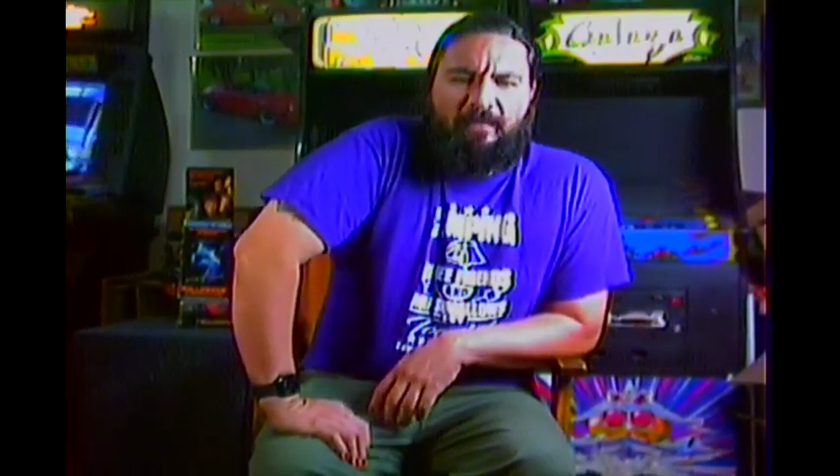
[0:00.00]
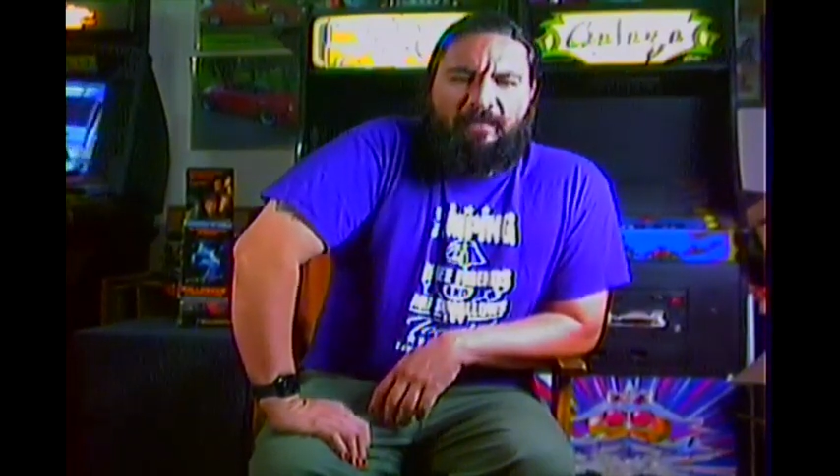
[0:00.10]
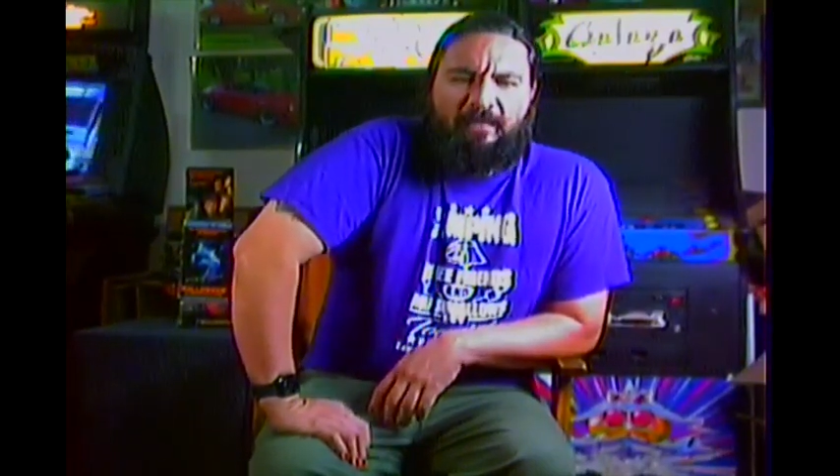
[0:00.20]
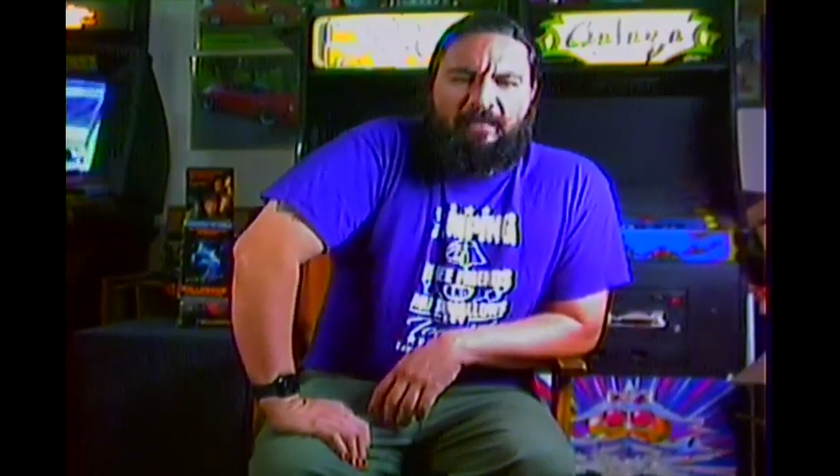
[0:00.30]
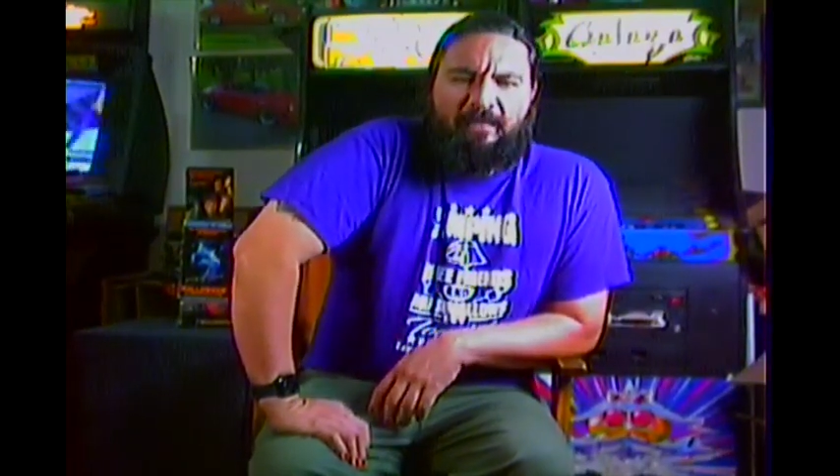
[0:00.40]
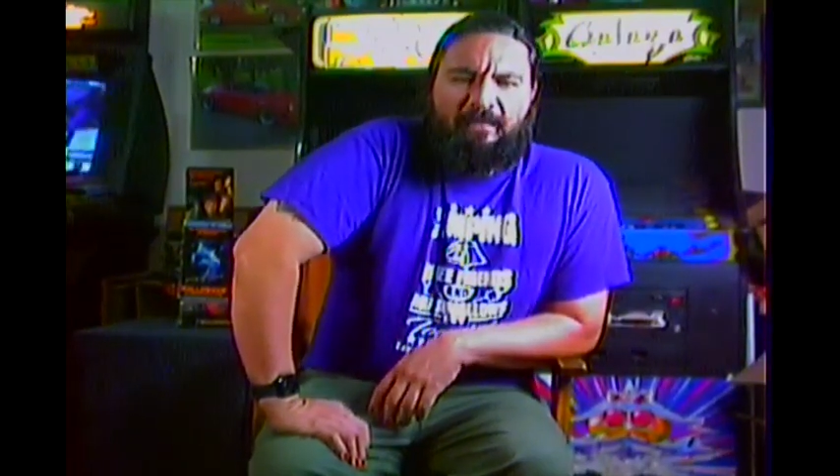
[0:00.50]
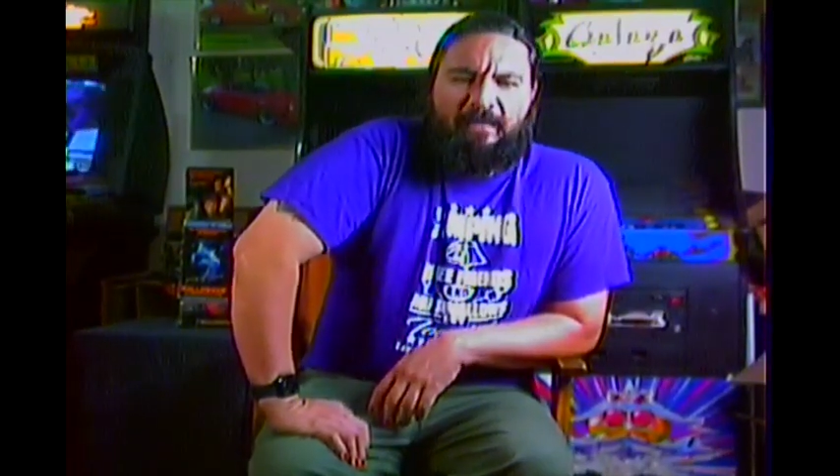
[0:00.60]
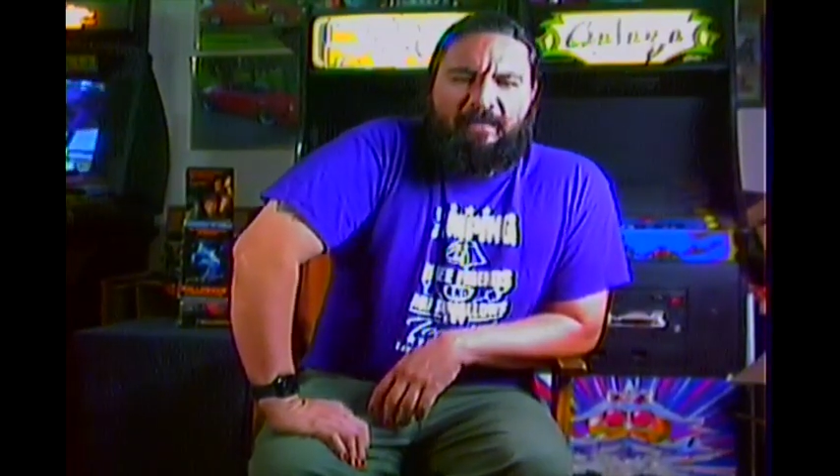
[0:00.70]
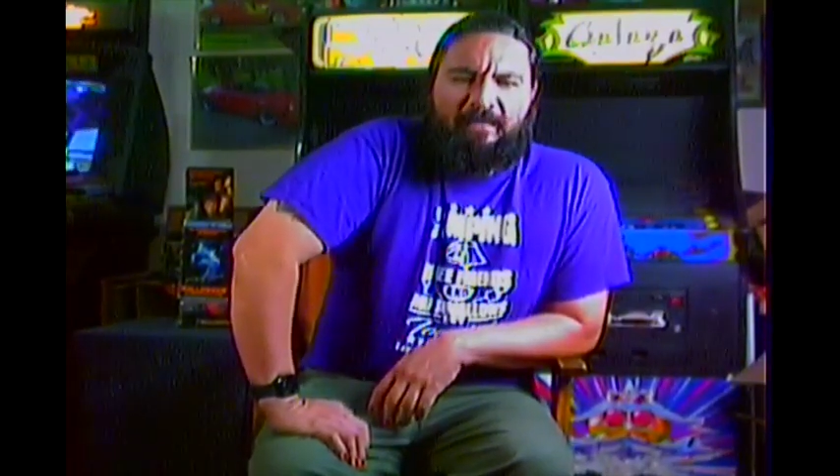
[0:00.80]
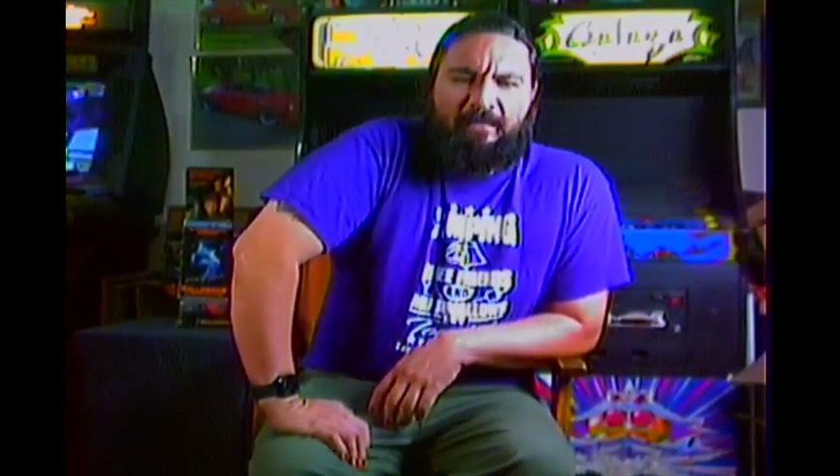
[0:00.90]

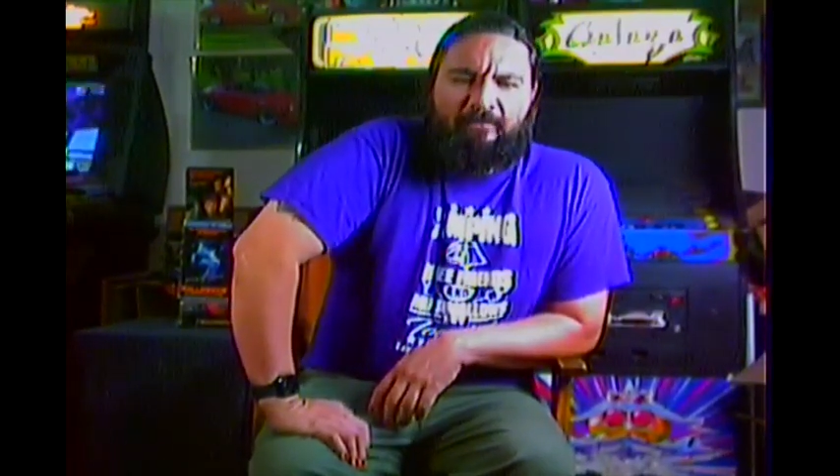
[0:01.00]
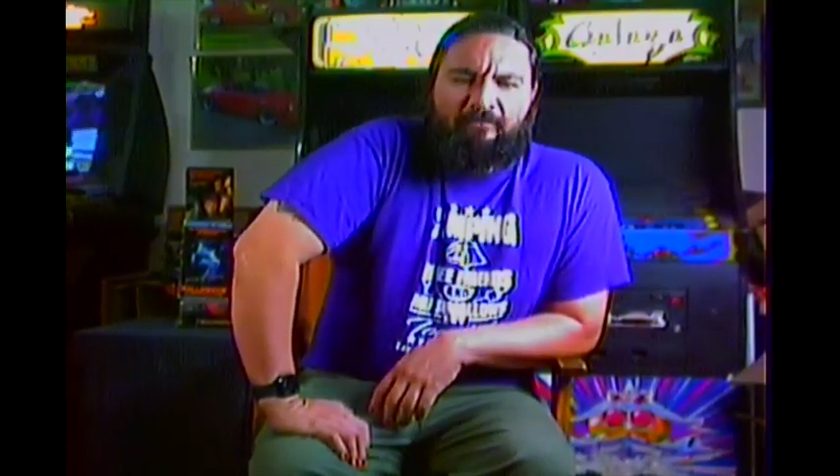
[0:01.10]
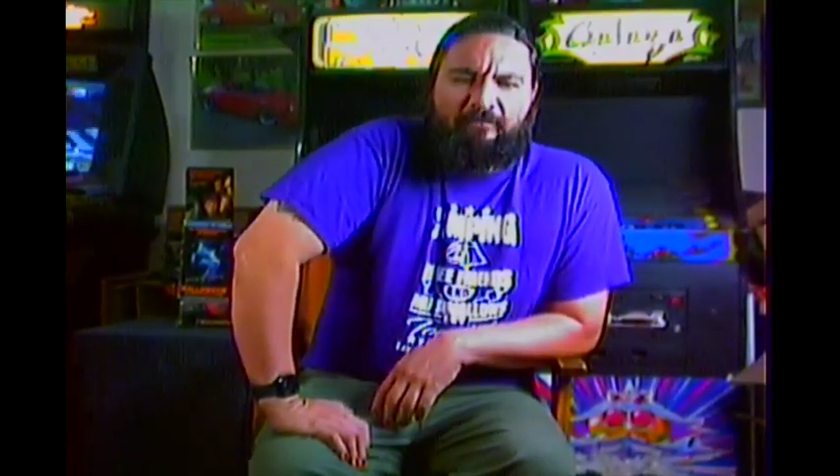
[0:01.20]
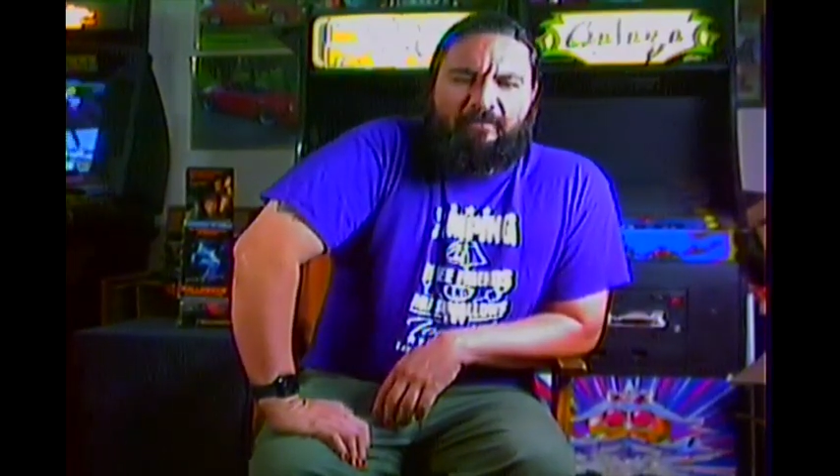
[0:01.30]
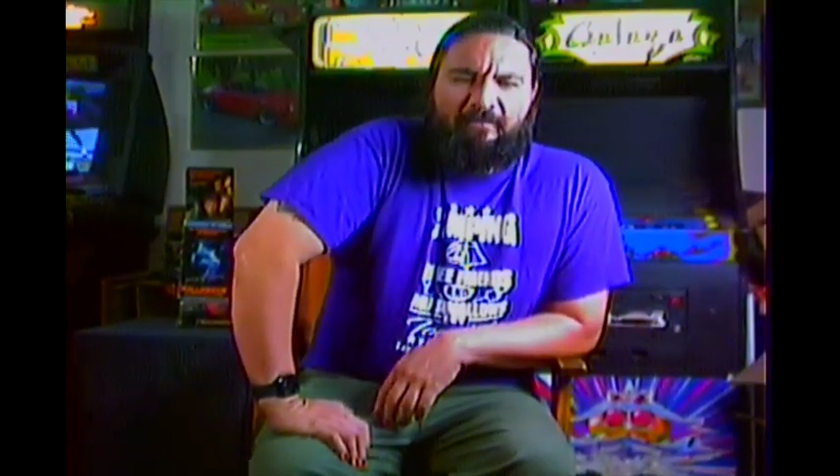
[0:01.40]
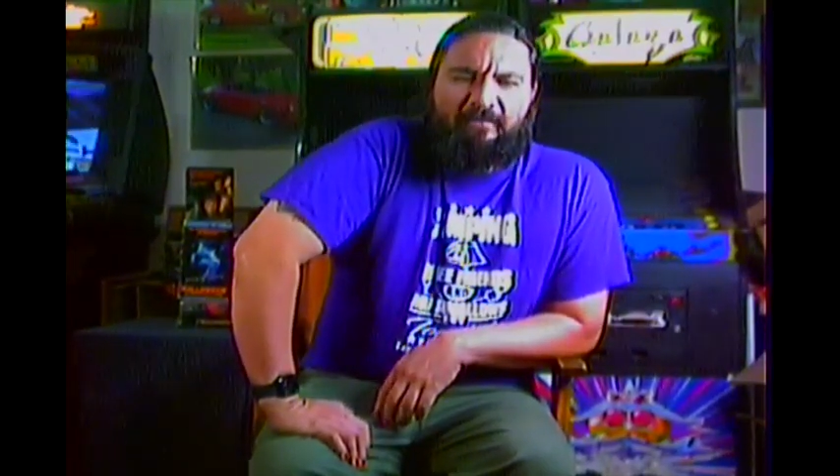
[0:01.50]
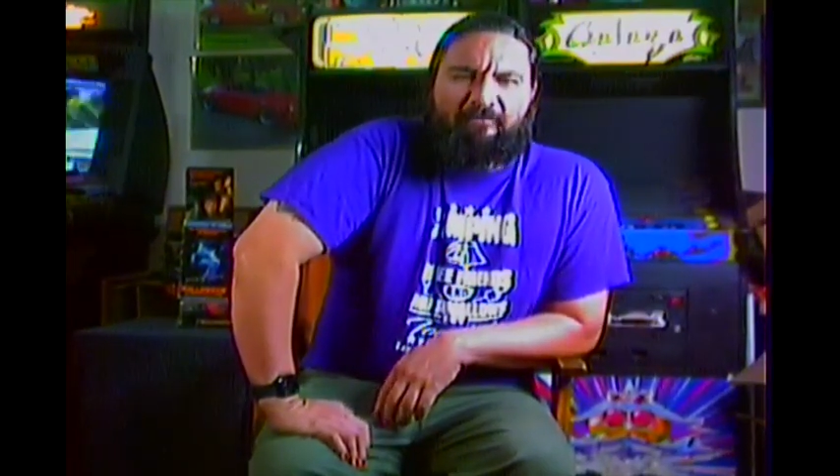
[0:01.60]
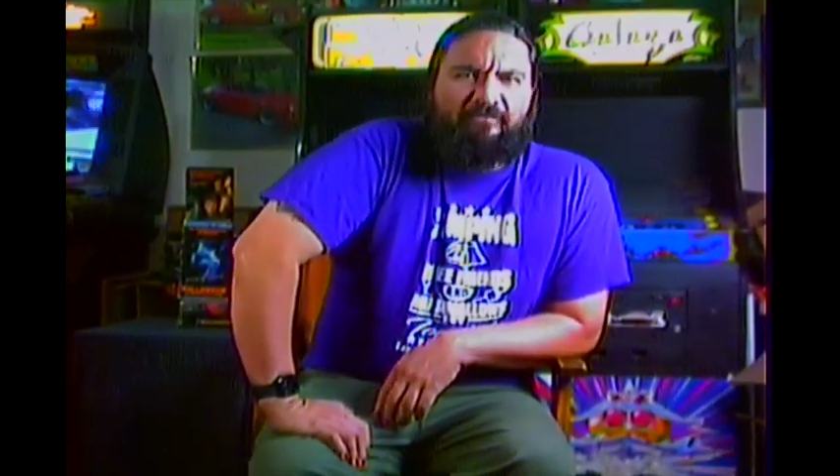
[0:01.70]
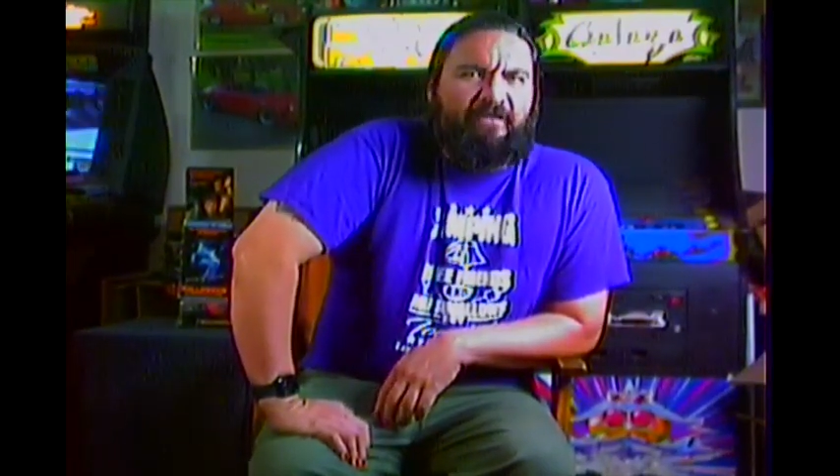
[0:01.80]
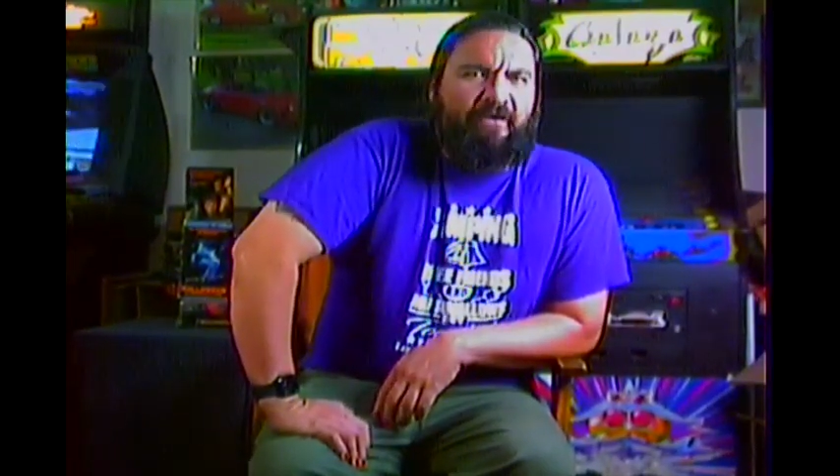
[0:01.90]
and I think it
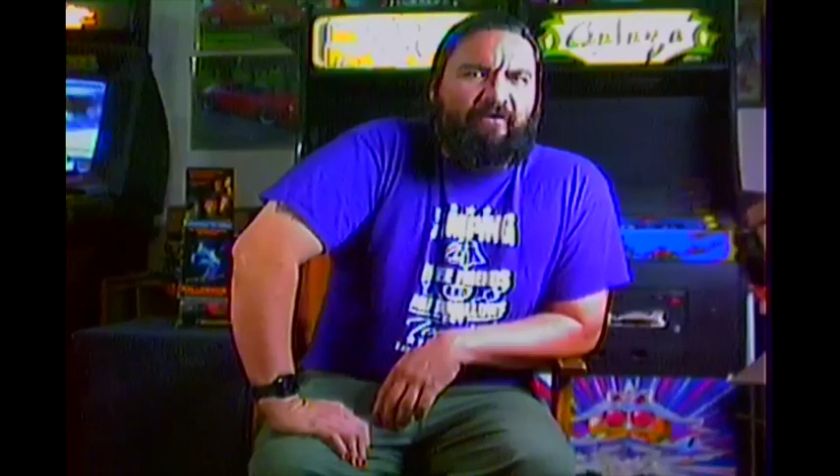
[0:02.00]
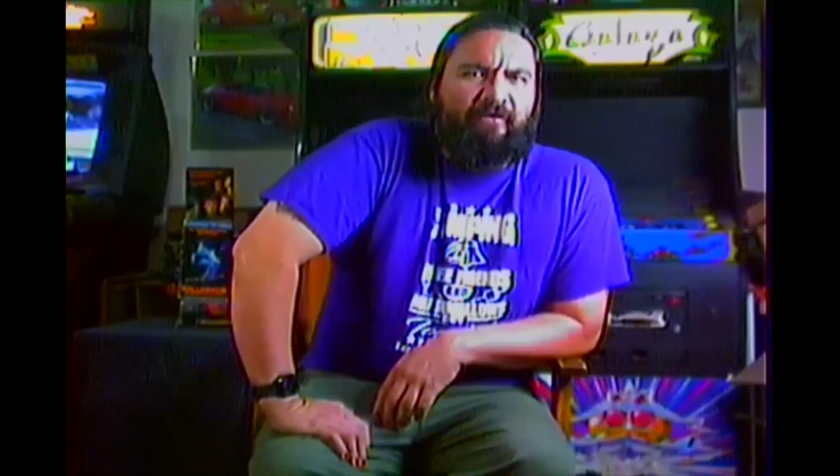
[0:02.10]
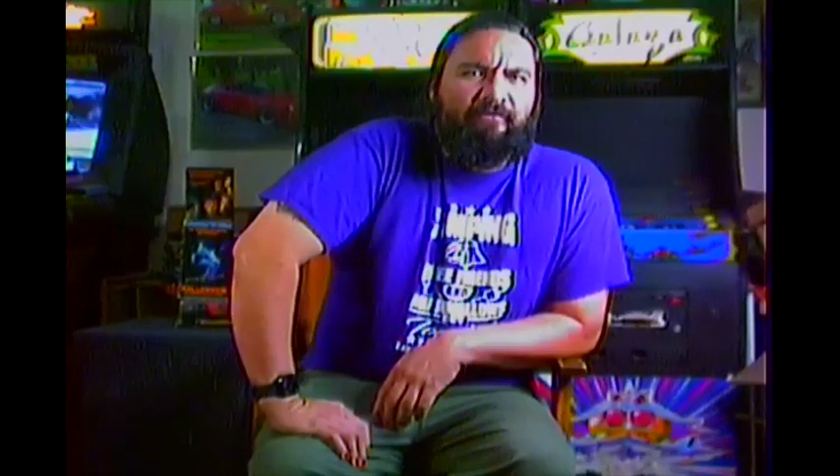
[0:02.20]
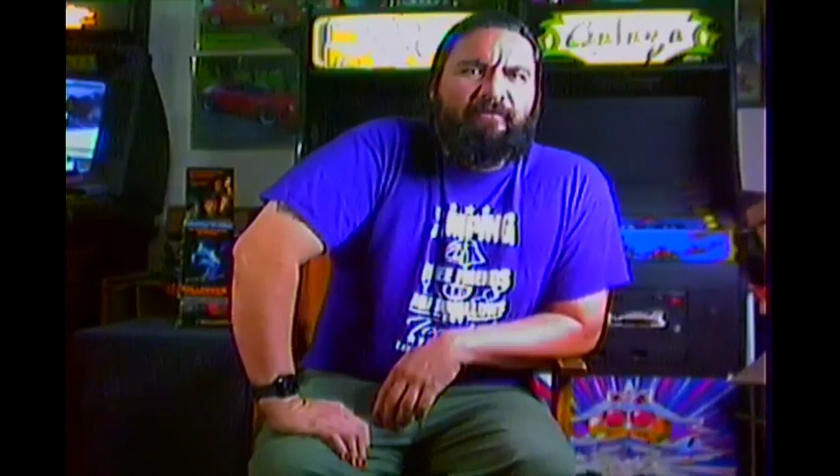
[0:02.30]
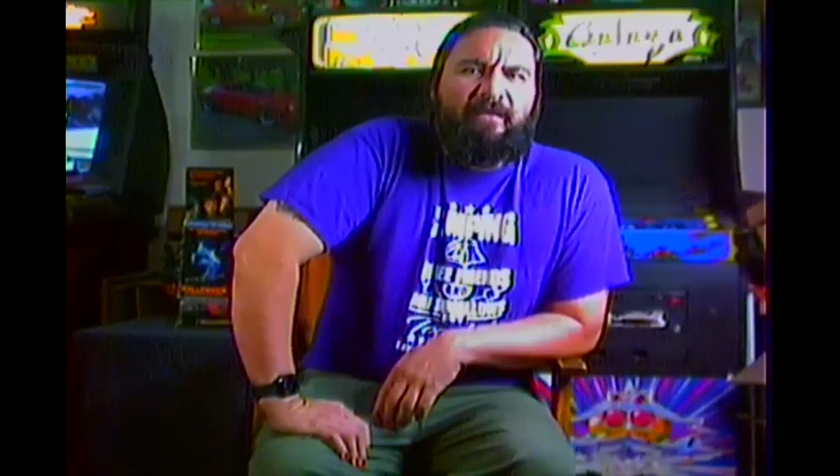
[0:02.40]
was Kara,